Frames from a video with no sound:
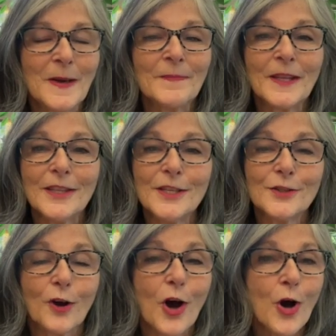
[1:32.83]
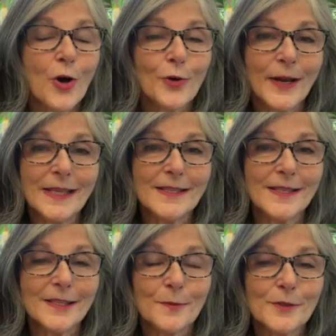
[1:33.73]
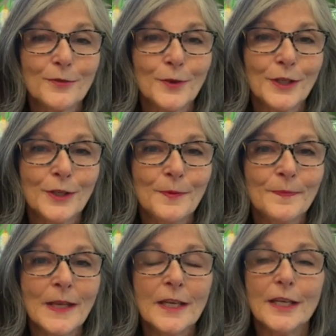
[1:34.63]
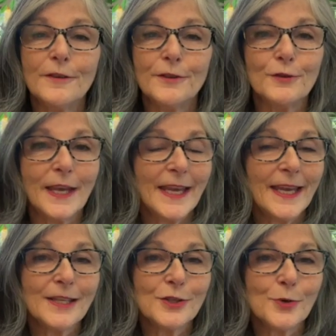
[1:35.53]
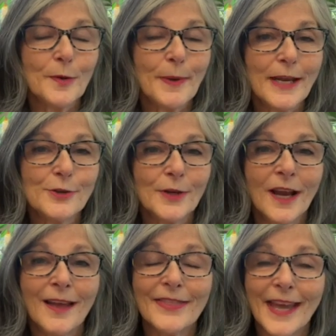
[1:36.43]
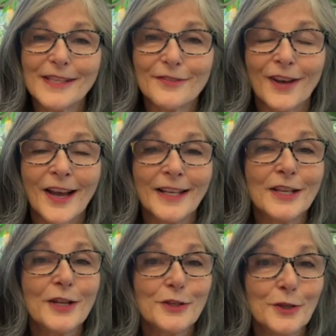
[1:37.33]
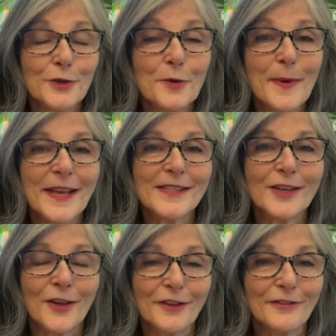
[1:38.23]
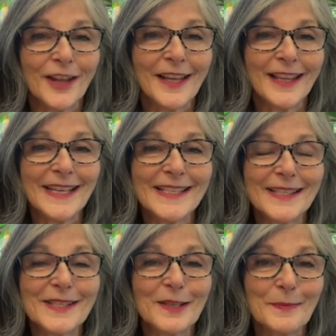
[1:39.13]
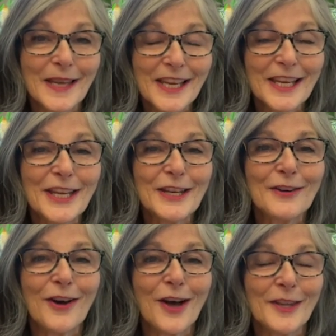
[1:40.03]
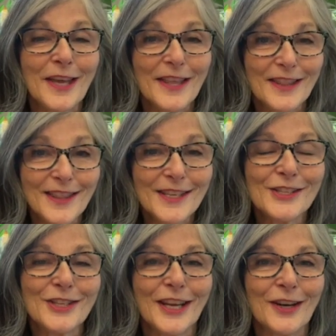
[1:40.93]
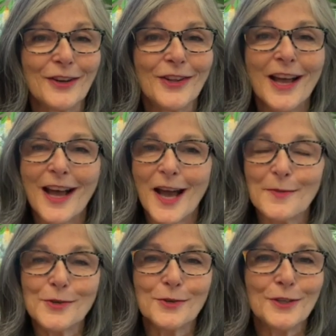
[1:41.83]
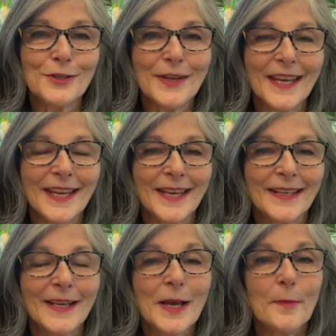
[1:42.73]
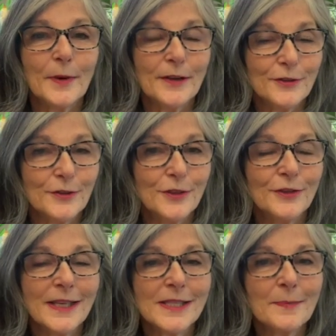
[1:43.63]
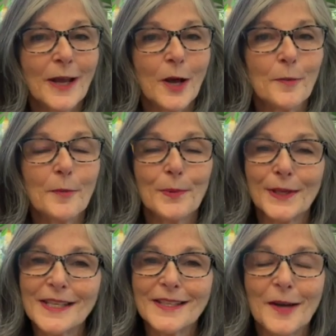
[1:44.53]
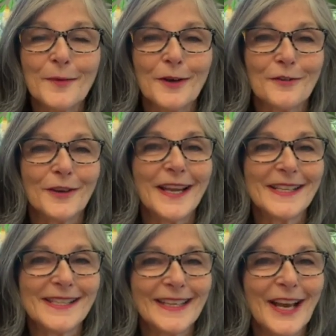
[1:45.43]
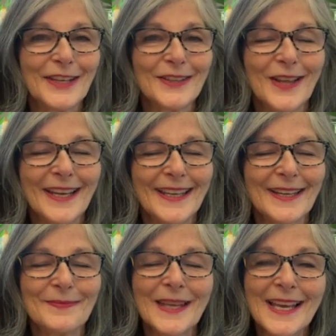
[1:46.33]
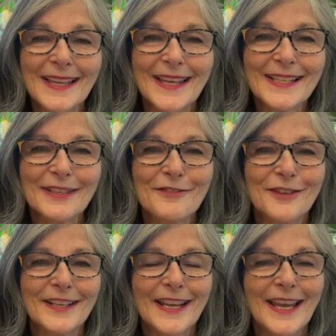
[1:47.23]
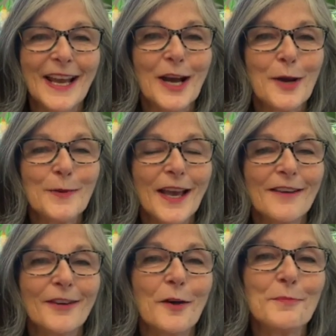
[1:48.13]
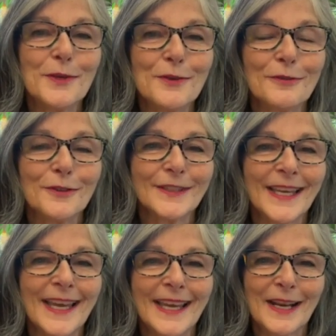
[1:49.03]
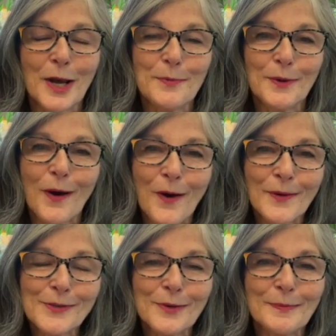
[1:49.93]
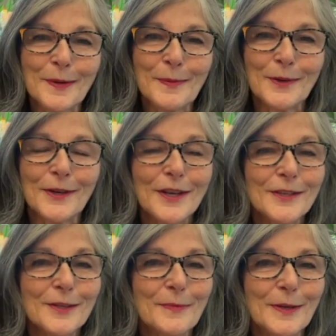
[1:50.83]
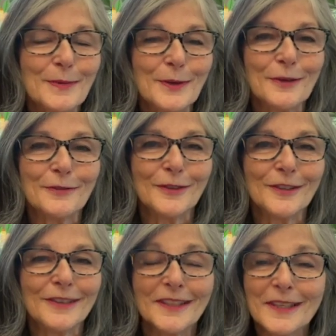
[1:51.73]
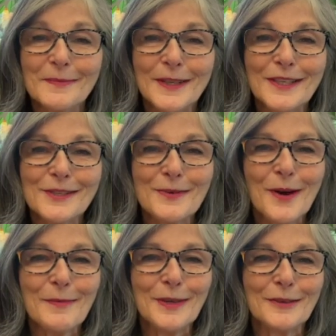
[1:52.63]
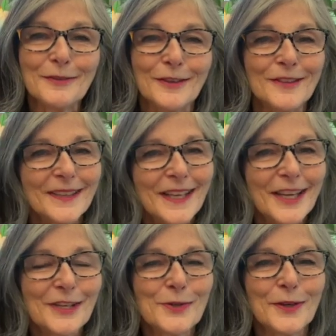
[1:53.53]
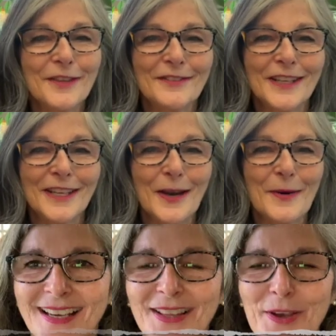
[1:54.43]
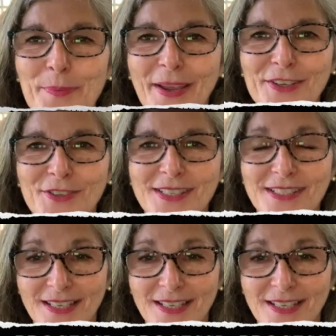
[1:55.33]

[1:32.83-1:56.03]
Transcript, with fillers: These are all great systems for you. If you can't join Patreon, that's fine. Do your best on the FlyLady system here on this channel. I'm sure you can, but if you do need some help, please come over and see how you like it. That's it for today. I hope you have a beautiful day, and I hope you always remember to be beautiful, because you are beautiful. Enjoy the video. Hello, patrons.